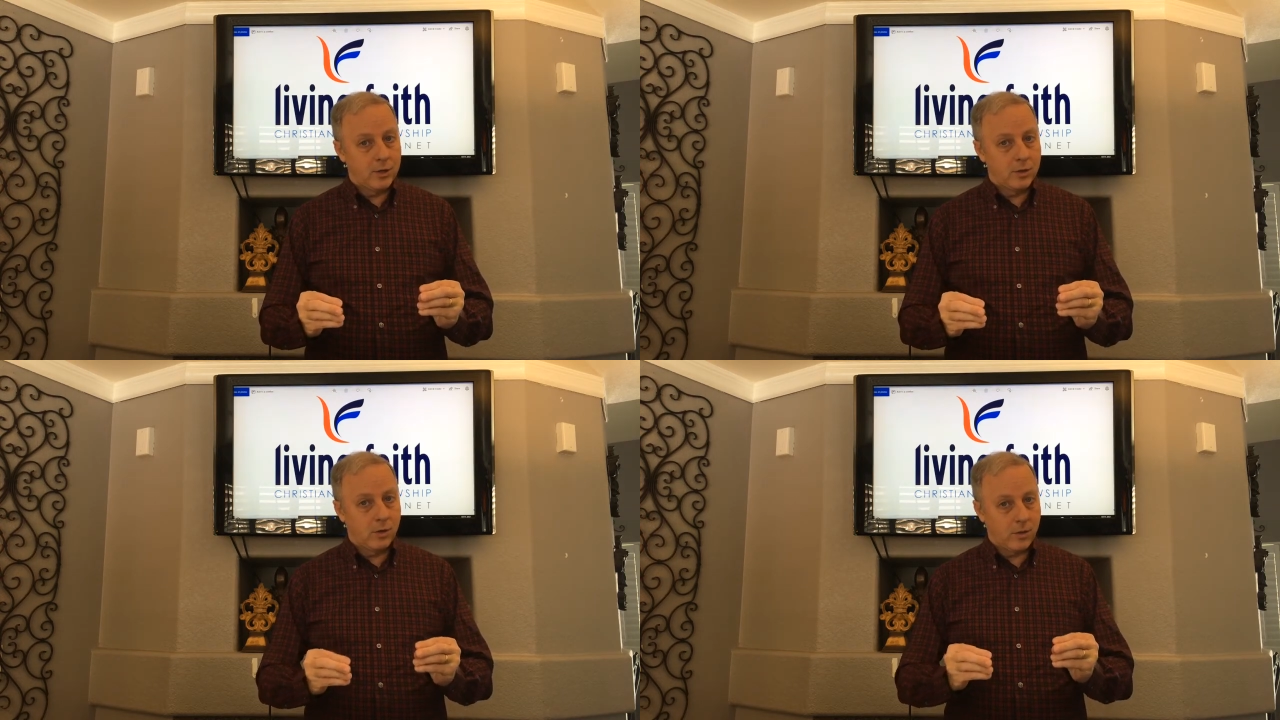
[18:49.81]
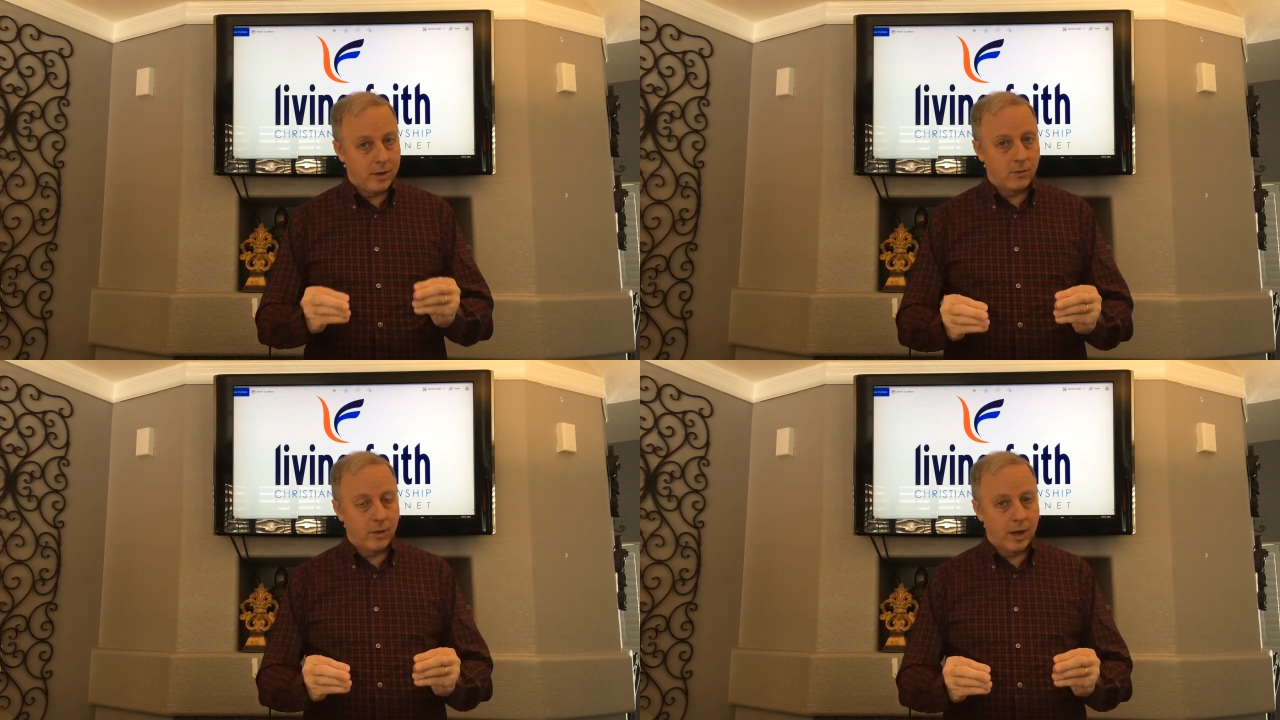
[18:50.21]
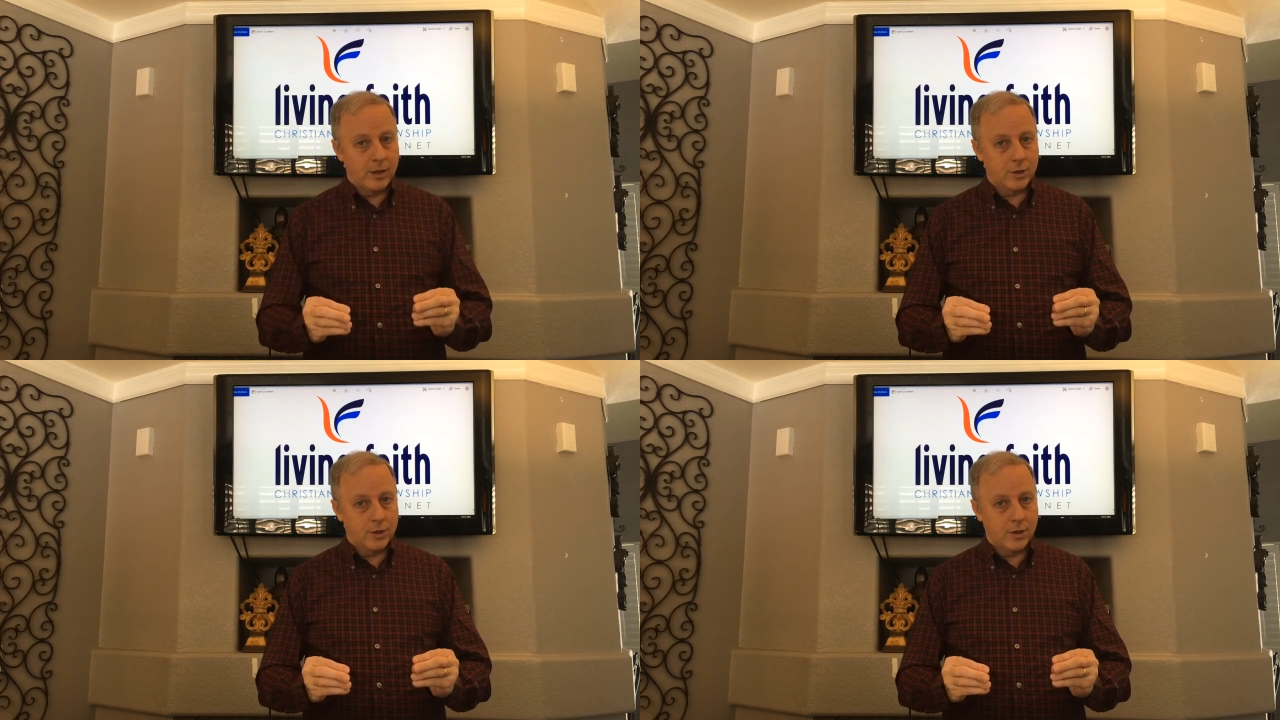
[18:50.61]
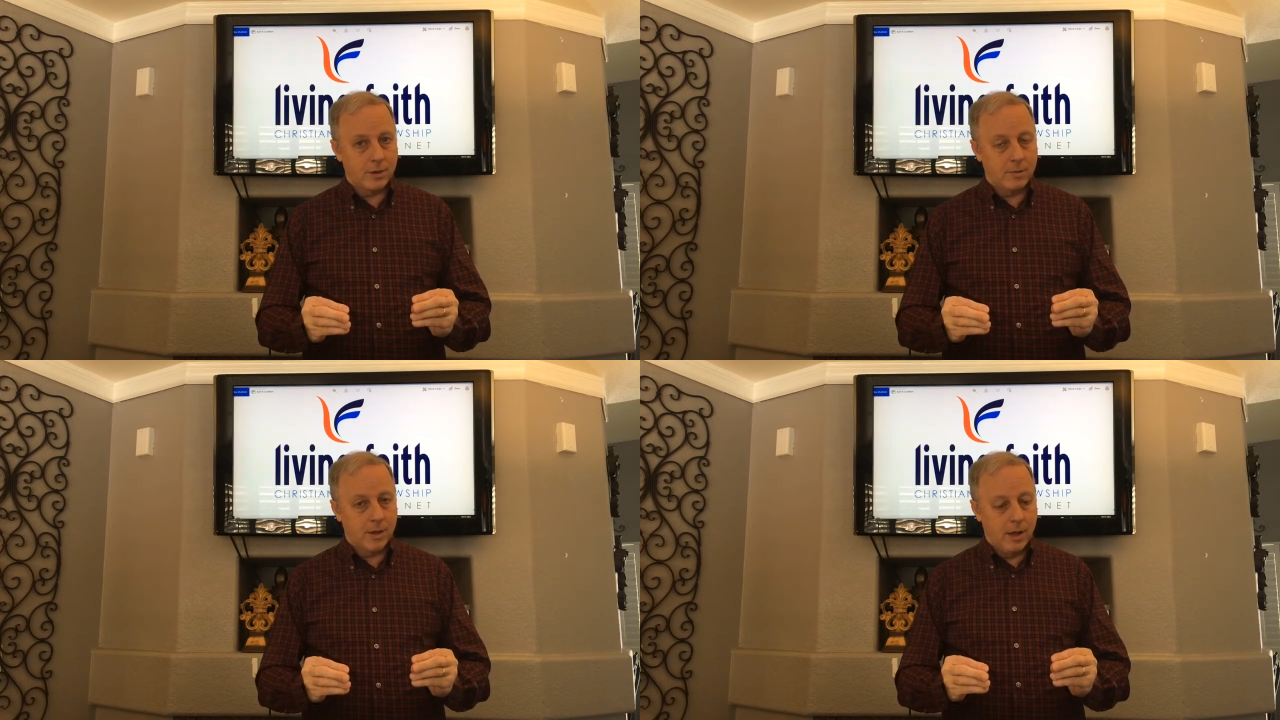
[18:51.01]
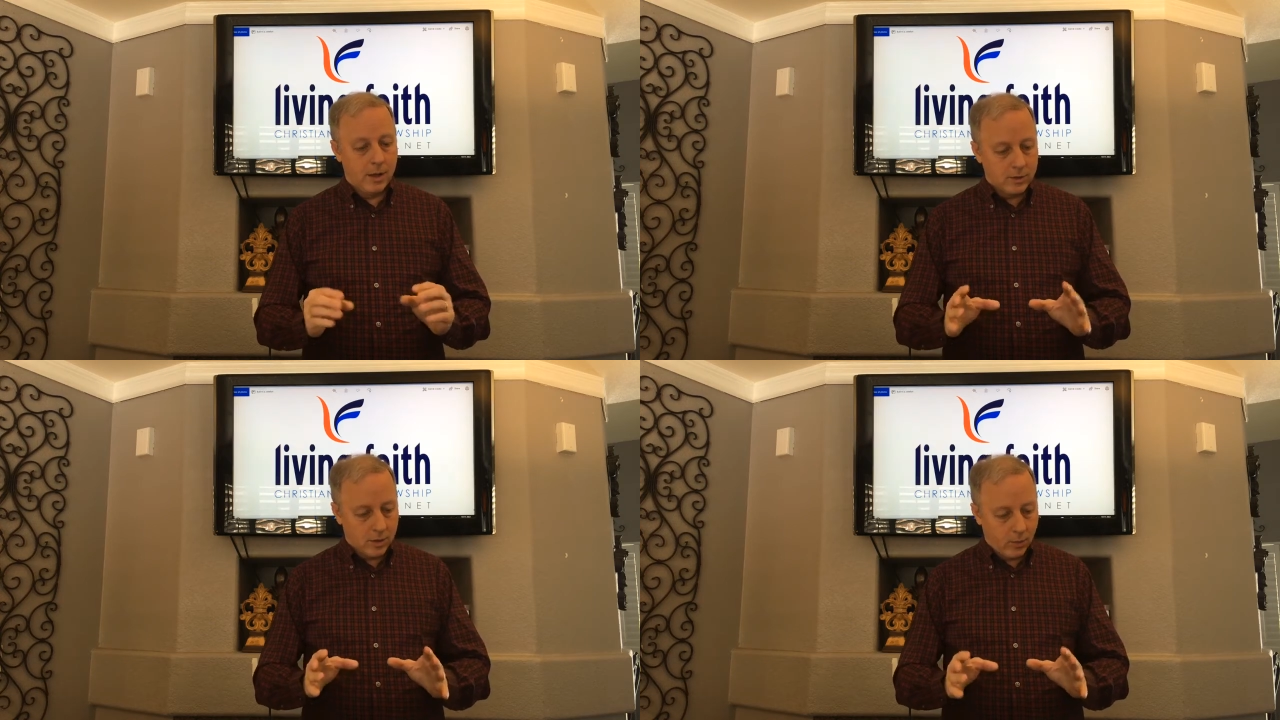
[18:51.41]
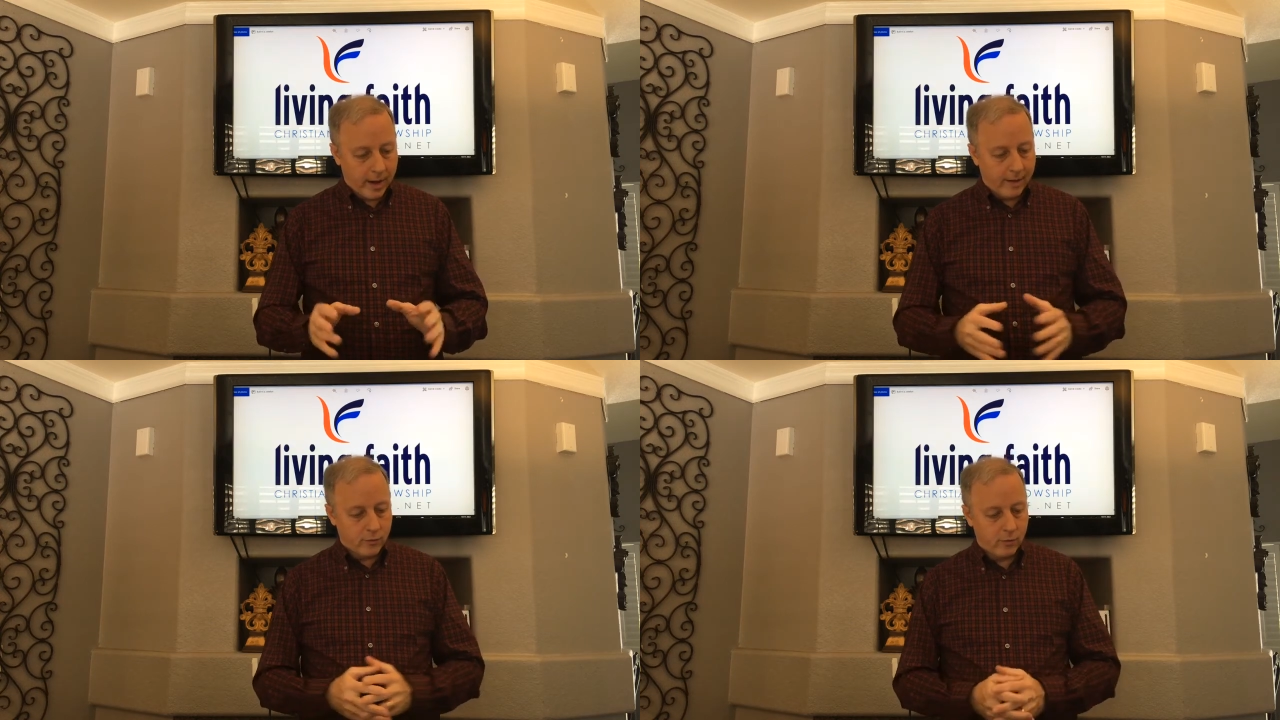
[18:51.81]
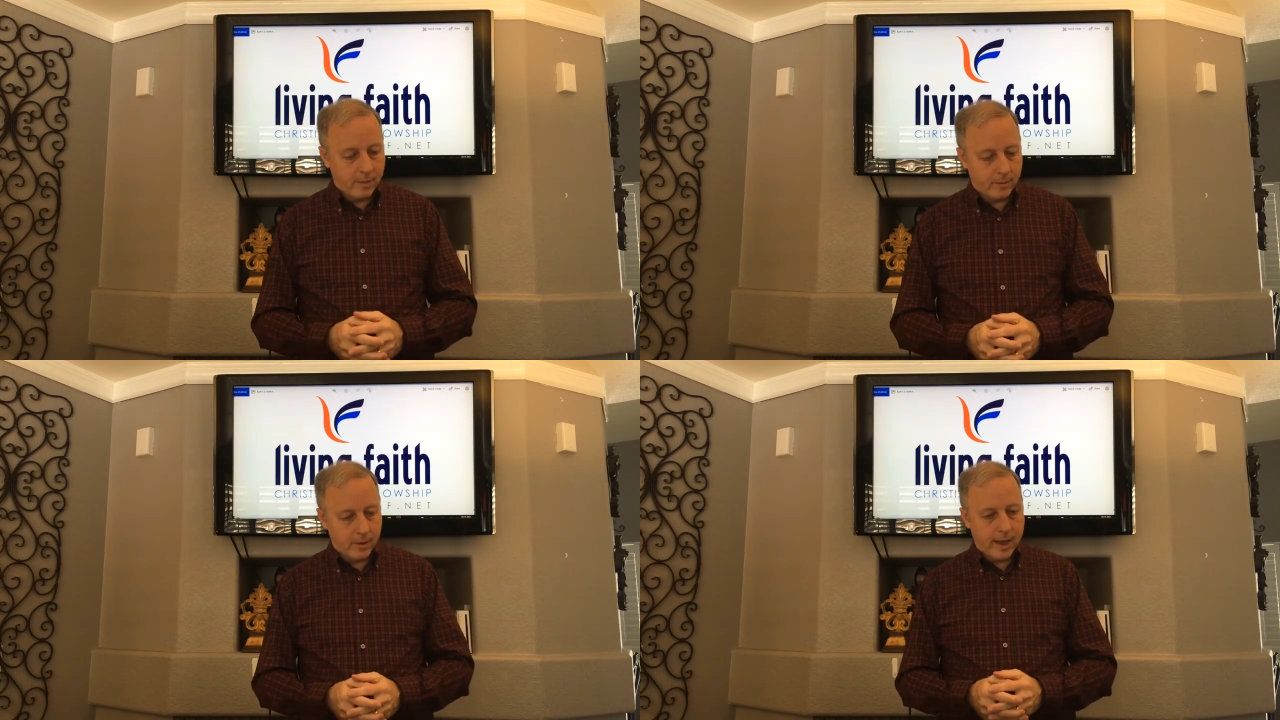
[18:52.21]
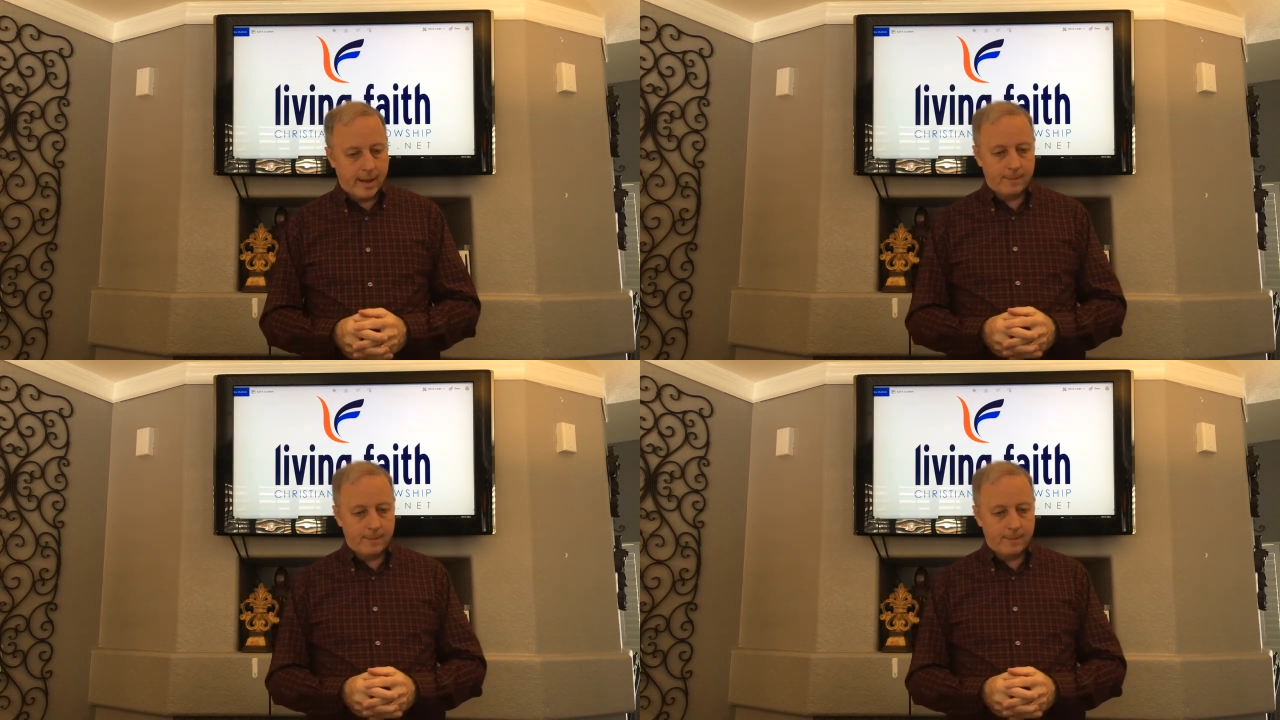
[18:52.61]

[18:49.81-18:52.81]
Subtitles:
or in the relationship. So we have to remember that.